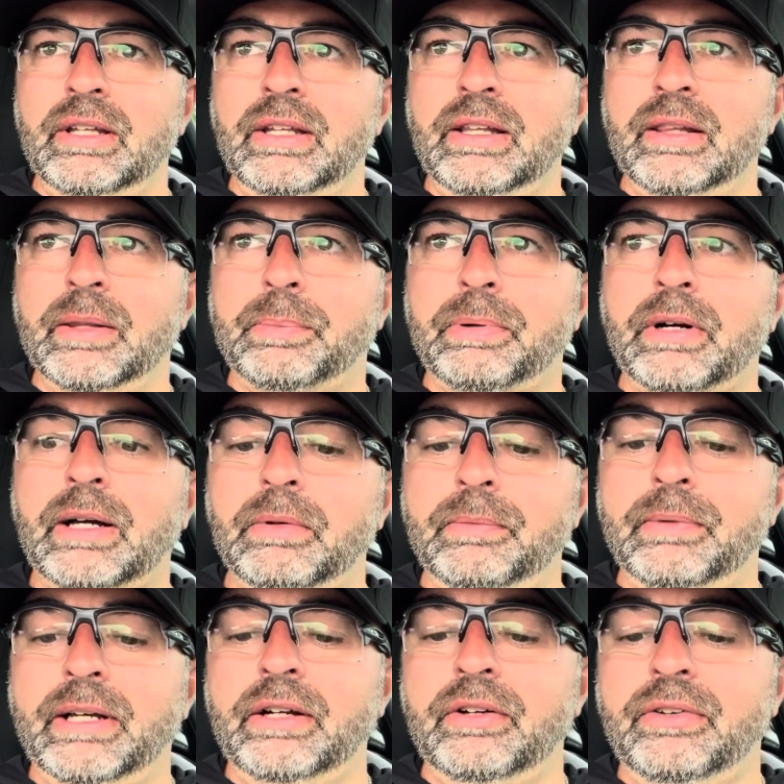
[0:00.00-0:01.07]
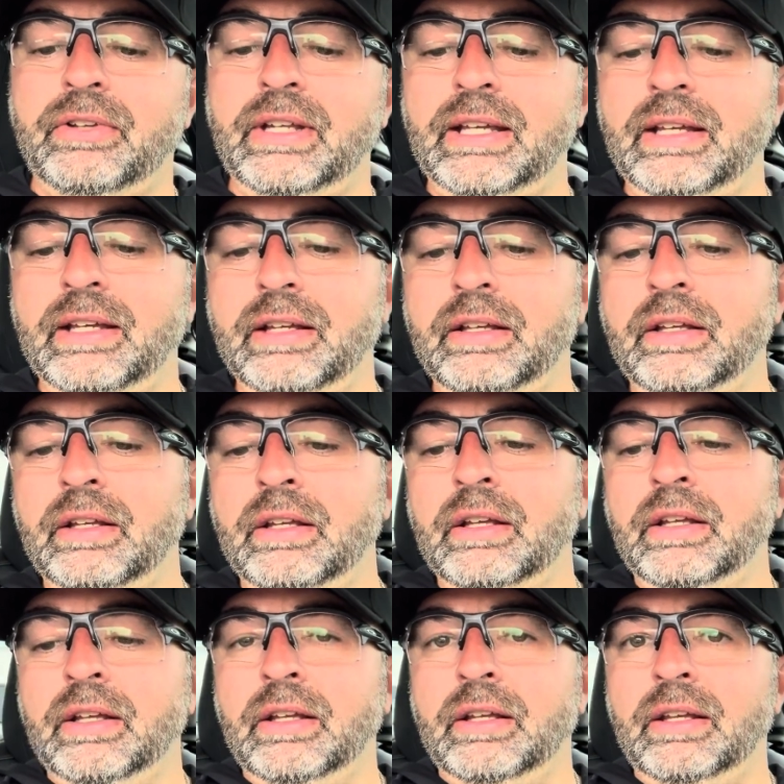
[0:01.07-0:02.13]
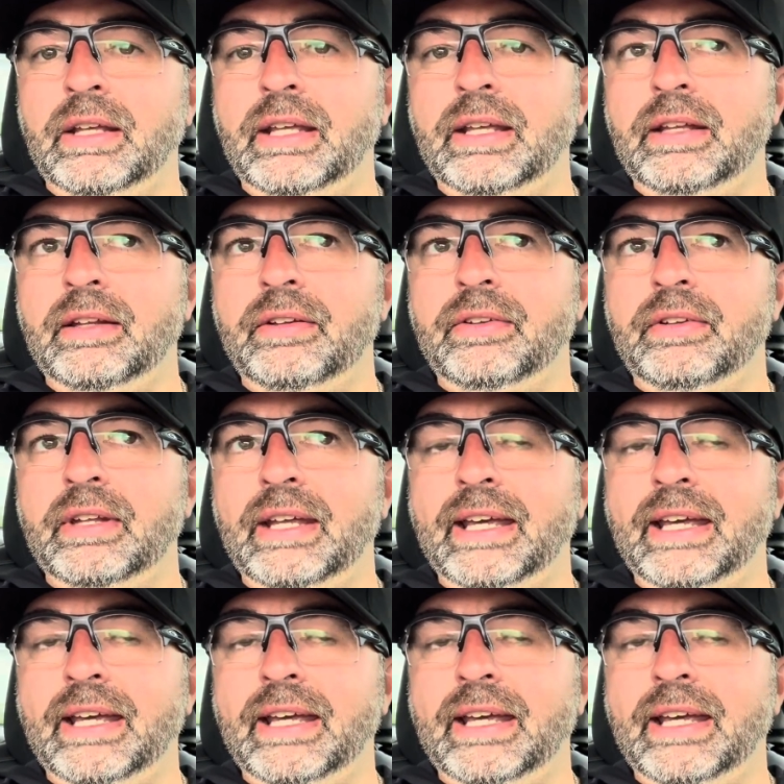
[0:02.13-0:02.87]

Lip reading: the problem that you're seeing is